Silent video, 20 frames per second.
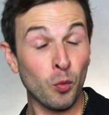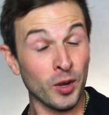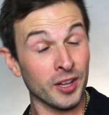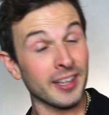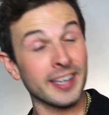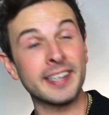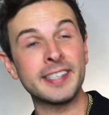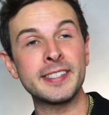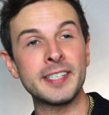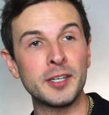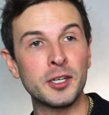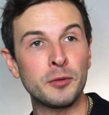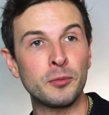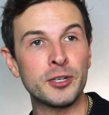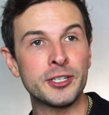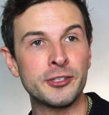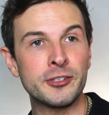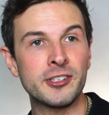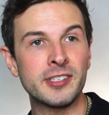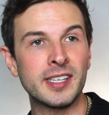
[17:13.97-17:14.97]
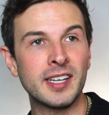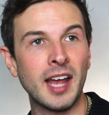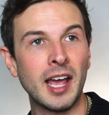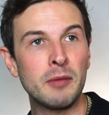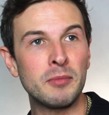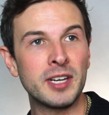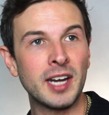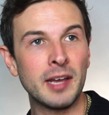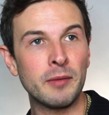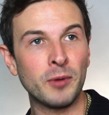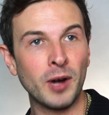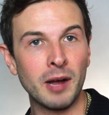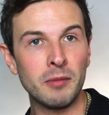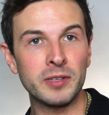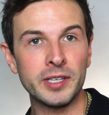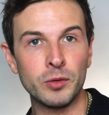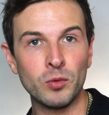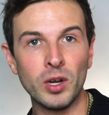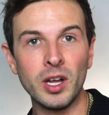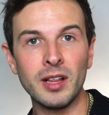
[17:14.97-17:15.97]
Will I continue Bridgerton? I mean, I
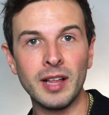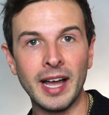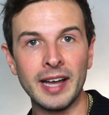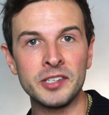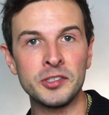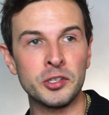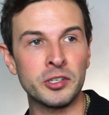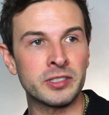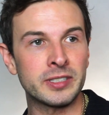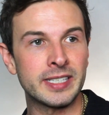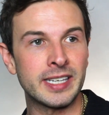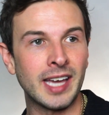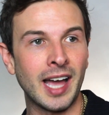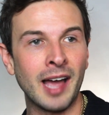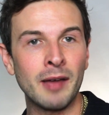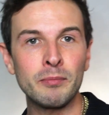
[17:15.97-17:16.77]
probably will, actually.